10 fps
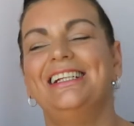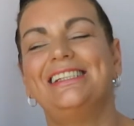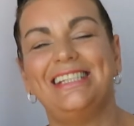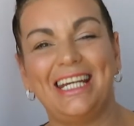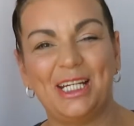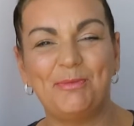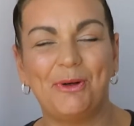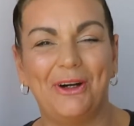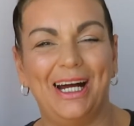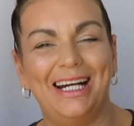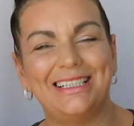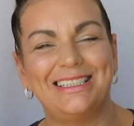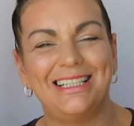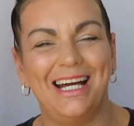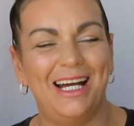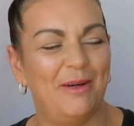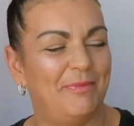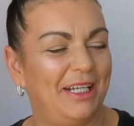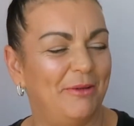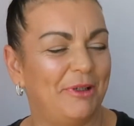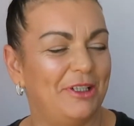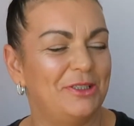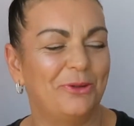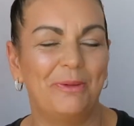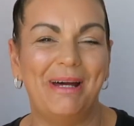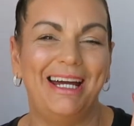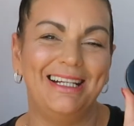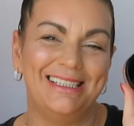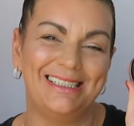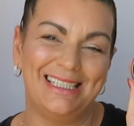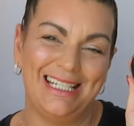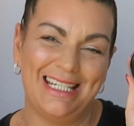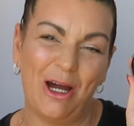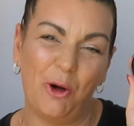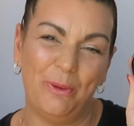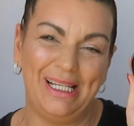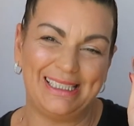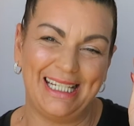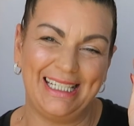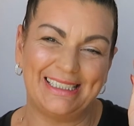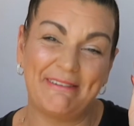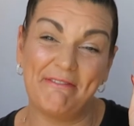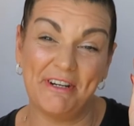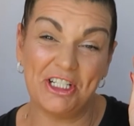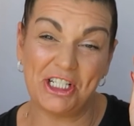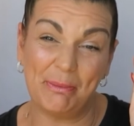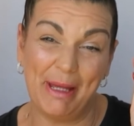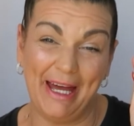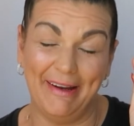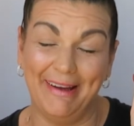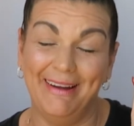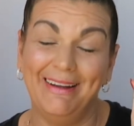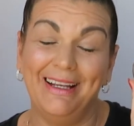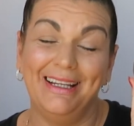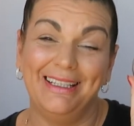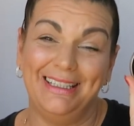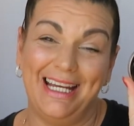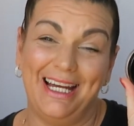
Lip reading: The second product that I'm going to talk about is the OXX finishing powder.